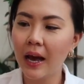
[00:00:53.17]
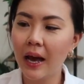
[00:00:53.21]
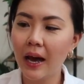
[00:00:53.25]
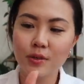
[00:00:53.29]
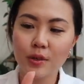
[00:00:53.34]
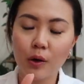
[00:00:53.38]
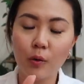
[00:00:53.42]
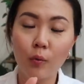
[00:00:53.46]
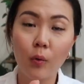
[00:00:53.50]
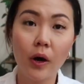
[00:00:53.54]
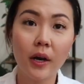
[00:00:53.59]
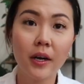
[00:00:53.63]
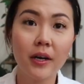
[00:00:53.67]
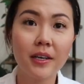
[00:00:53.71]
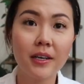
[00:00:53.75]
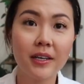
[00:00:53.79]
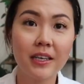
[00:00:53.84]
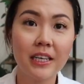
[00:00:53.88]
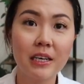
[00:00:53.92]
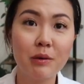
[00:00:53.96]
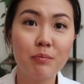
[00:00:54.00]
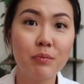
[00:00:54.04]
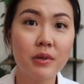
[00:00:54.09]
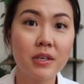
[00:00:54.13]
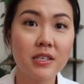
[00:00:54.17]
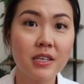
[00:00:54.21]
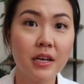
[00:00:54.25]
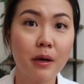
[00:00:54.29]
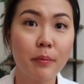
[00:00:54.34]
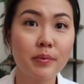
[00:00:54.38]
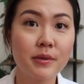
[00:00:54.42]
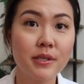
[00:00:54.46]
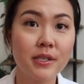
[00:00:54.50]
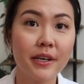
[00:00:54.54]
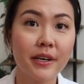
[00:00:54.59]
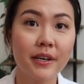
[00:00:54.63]
So I wanted to keep this
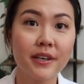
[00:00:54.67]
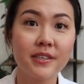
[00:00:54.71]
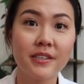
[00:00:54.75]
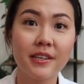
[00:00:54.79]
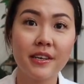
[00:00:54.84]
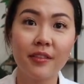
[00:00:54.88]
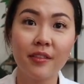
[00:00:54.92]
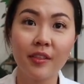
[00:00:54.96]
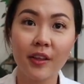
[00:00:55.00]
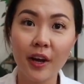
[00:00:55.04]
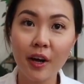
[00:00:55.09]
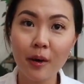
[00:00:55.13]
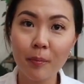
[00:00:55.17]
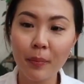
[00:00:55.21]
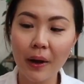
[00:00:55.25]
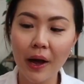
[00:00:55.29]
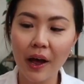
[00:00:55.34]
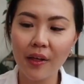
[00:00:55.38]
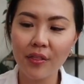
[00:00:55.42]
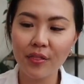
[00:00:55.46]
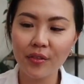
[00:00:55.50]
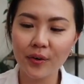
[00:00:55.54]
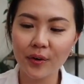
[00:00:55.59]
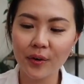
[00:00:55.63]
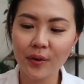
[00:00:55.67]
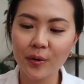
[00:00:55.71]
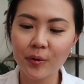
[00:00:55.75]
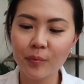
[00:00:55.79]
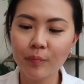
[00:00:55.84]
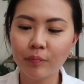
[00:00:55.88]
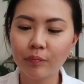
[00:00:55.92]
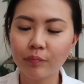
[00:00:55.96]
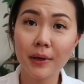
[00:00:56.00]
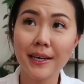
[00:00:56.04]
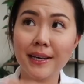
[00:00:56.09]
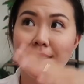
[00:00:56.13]
upstairs in their
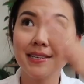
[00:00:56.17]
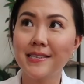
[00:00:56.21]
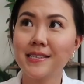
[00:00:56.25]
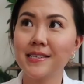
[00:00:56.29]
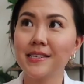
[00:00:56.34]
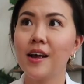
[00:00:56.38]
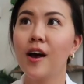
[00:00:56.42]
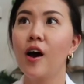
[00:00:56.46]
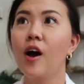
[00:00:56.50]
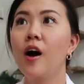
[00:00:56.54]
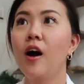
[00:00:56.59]
bathroom because